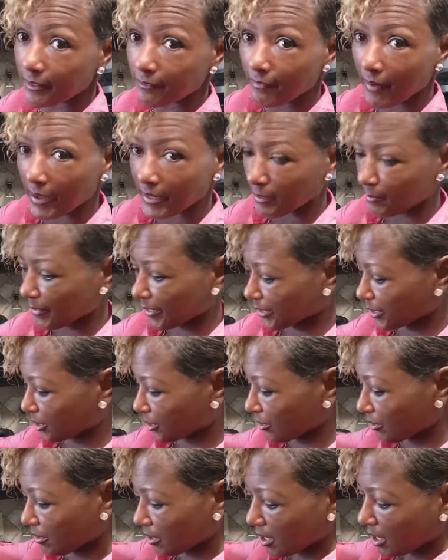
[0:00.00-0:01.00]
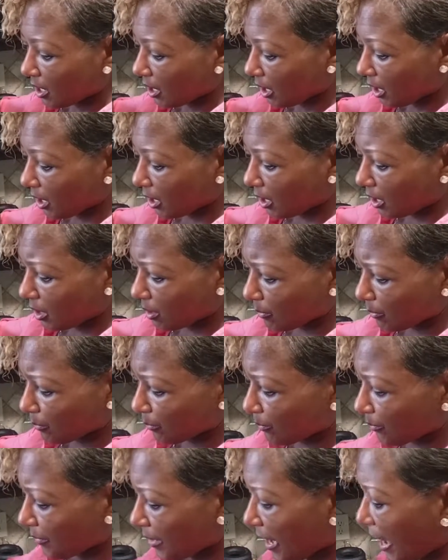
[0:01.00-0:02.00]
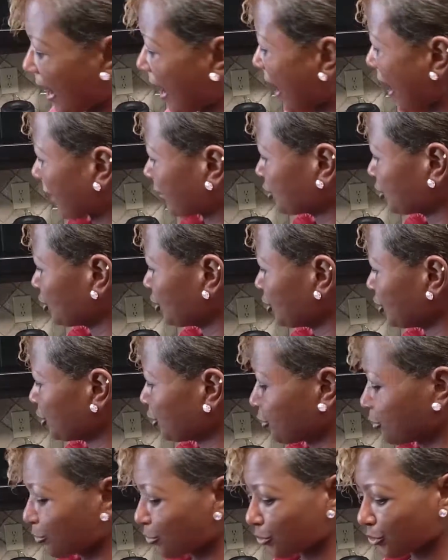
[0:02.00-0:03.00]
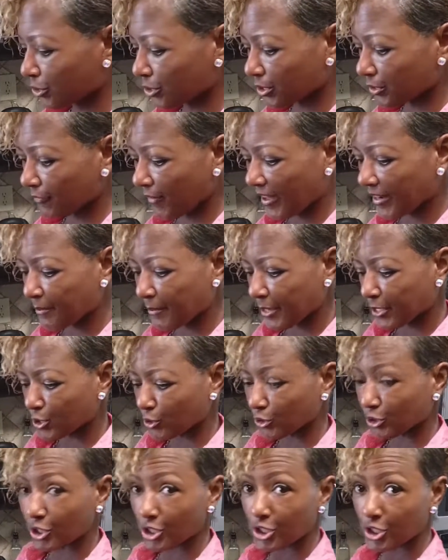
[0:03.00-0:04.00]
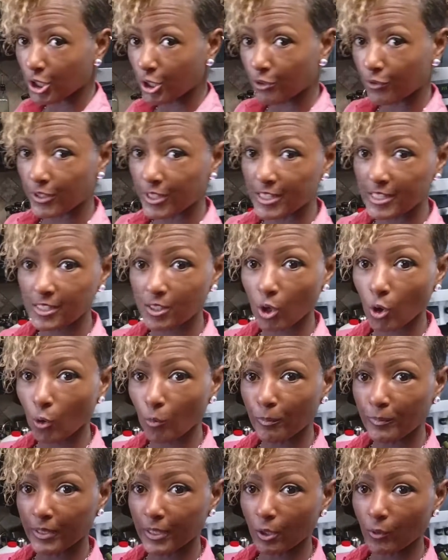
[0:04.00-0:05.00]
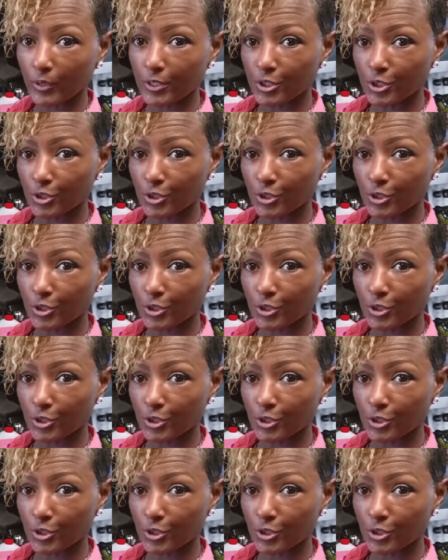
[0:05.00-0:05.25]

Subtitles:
in the Vitamixer. I actually used the Vitamixer and just turned this oatmeal